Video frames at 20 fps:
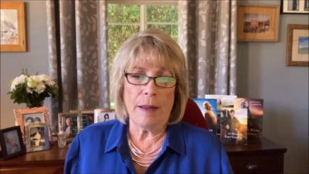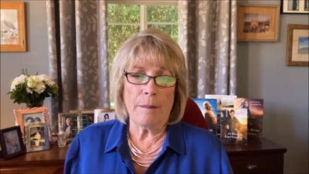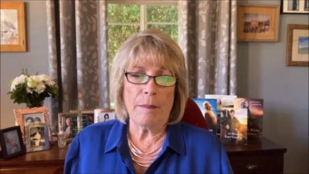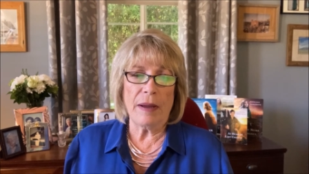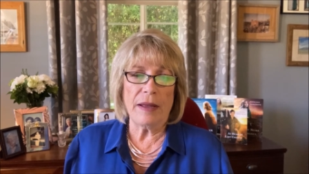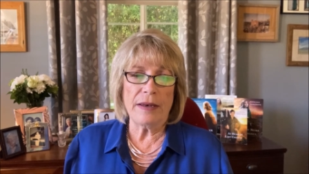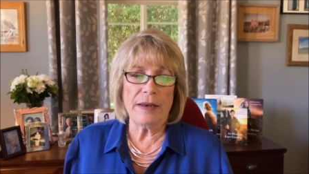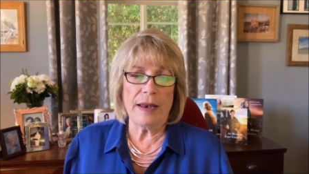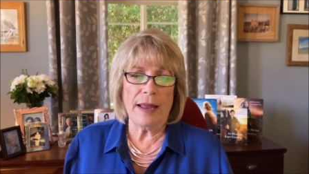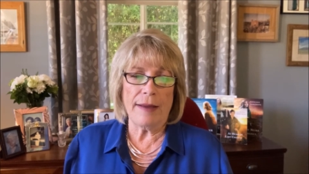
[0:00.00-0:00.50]

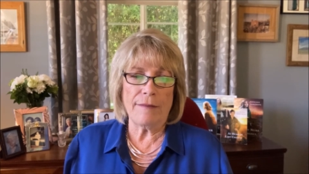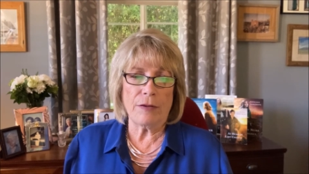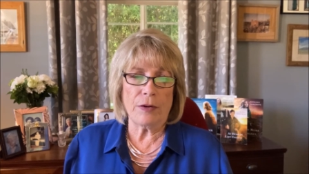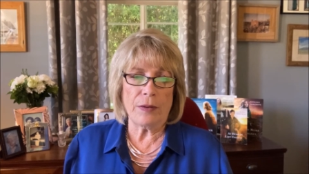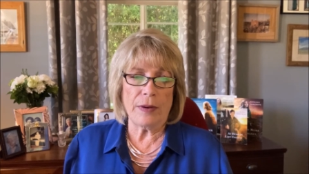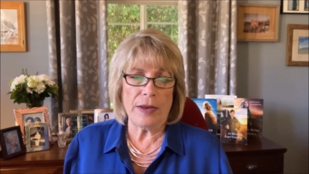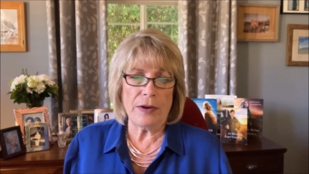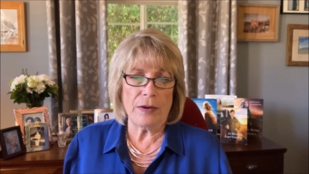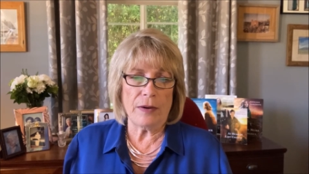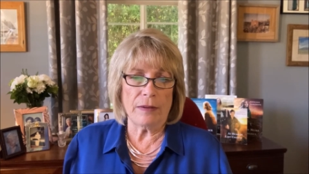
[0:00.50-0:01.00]
But never
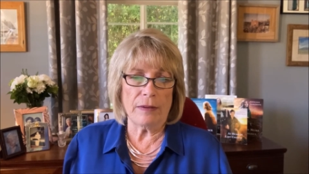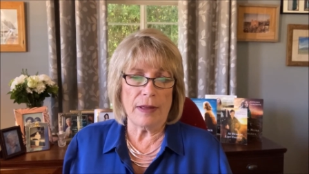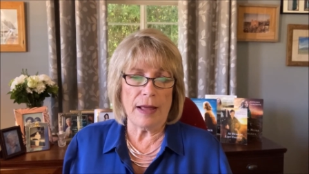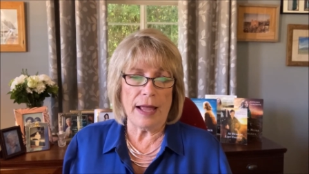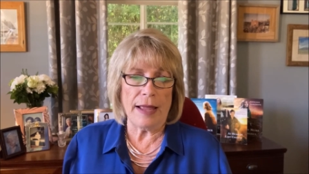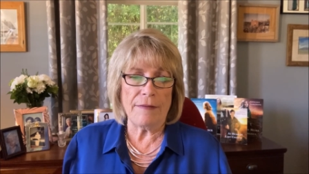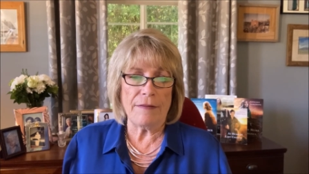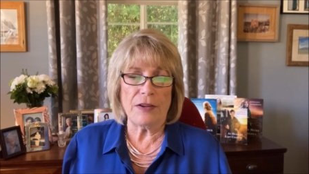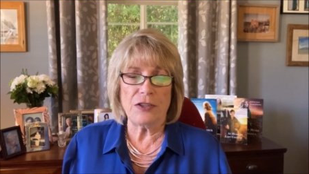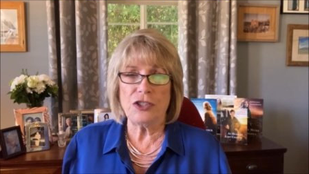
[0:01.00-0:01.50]
in her
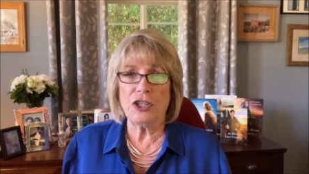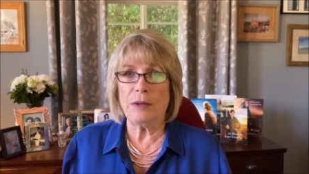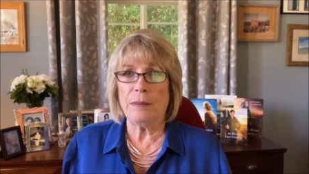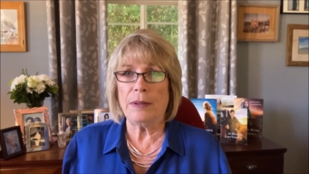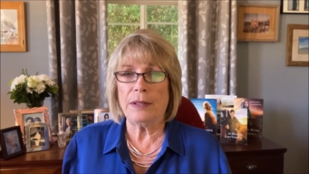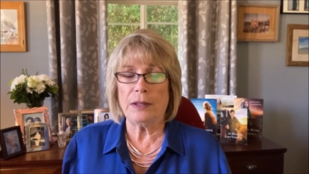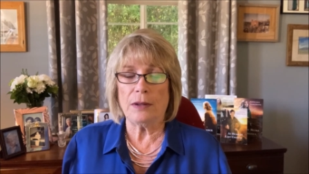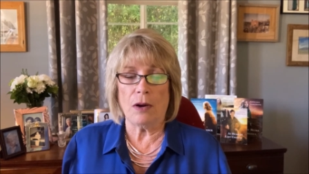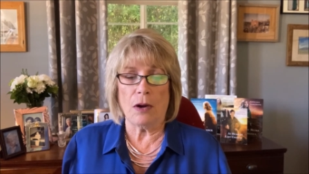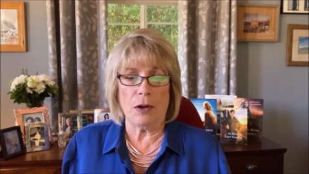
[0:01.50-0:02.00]
life had she
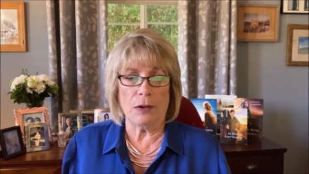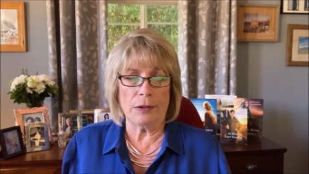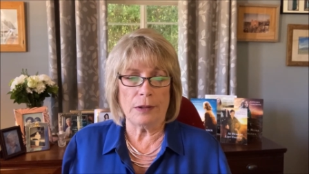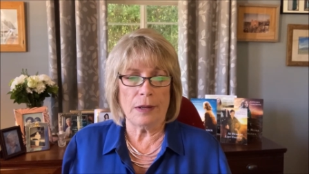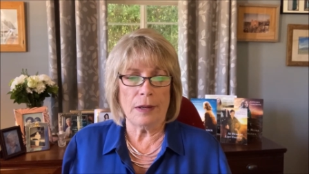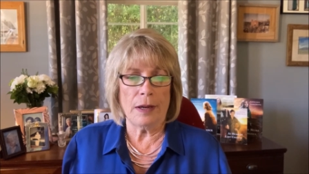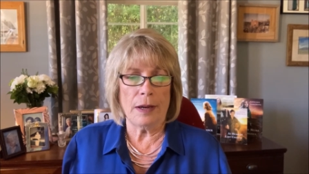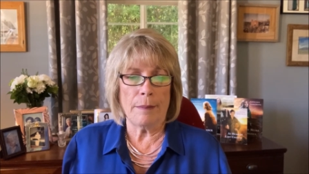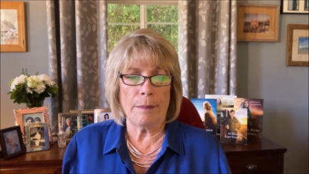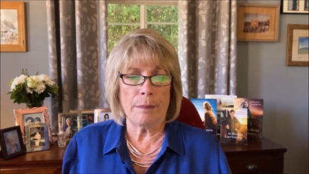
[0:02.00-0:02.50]
been called
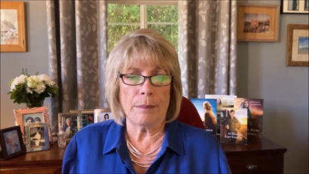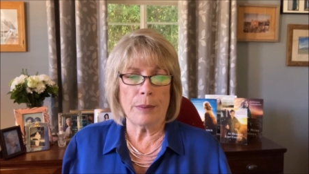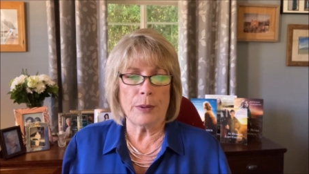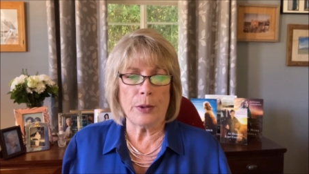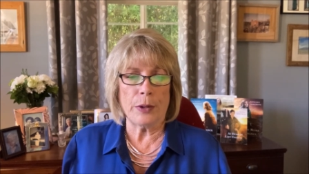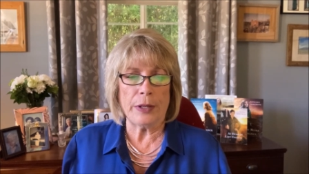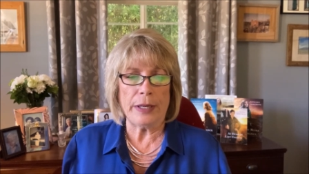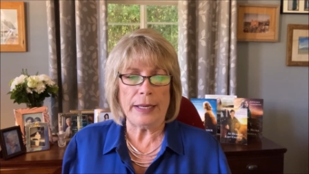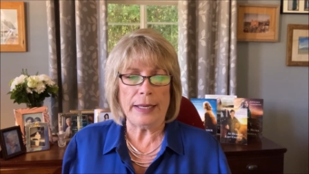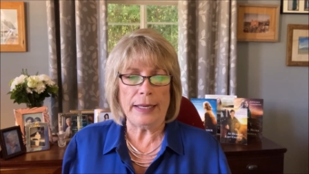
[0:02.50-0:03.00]

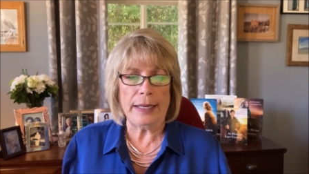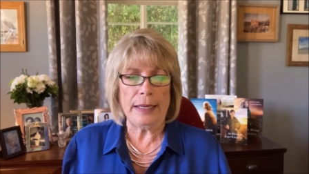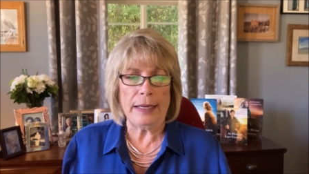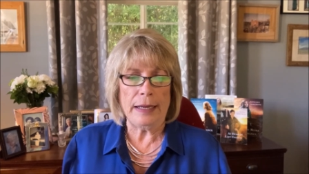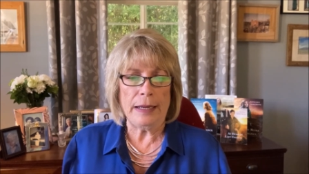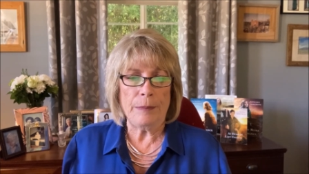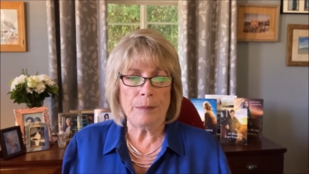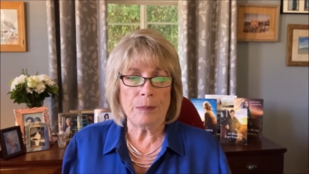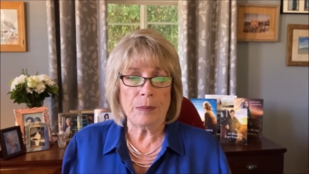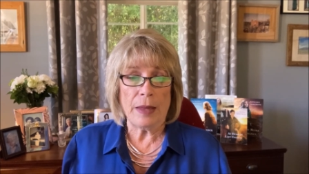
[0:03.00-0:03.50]
Perky.
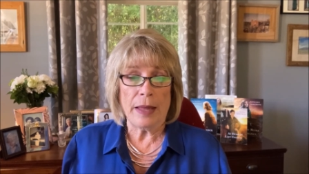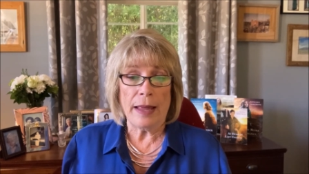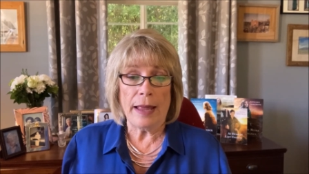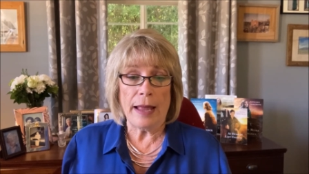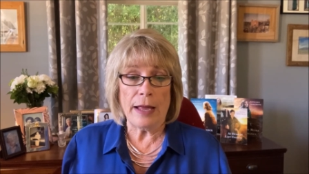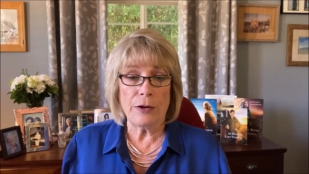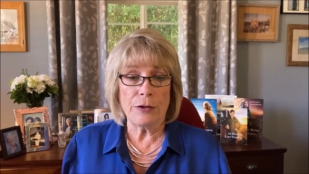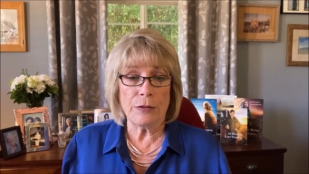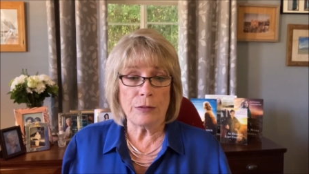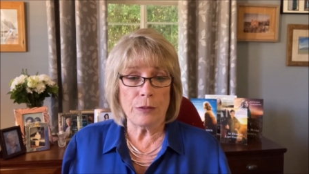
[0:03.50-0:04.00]

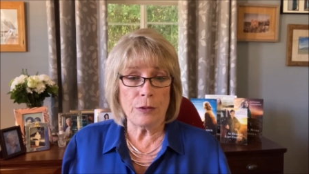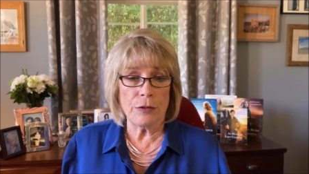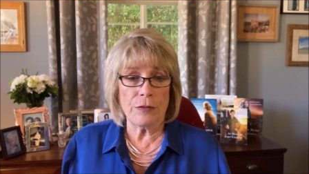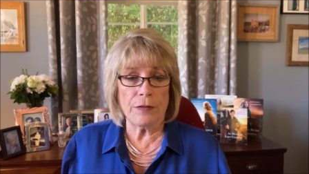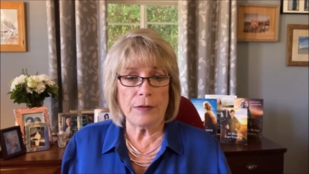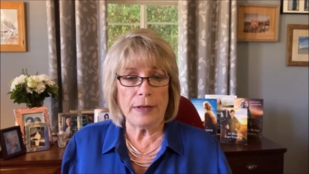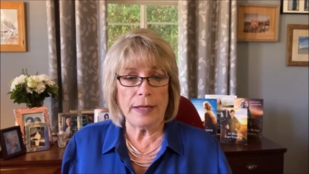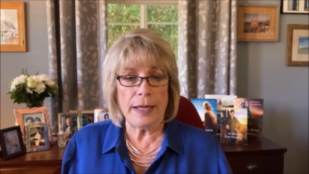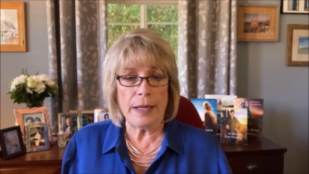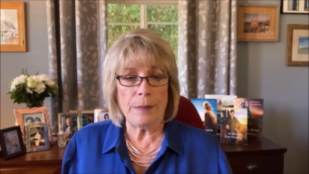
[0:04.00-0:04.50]
And
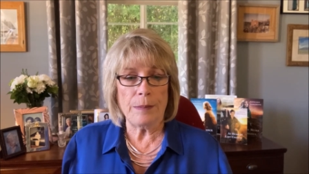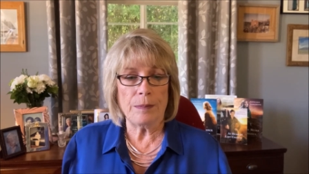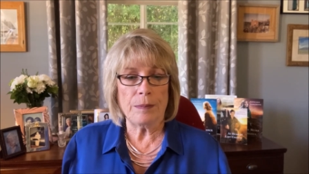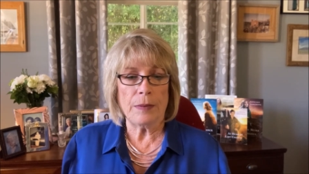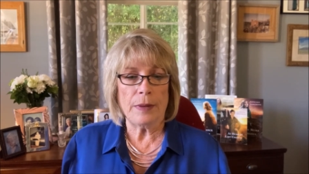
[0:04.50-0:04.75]
truthfully,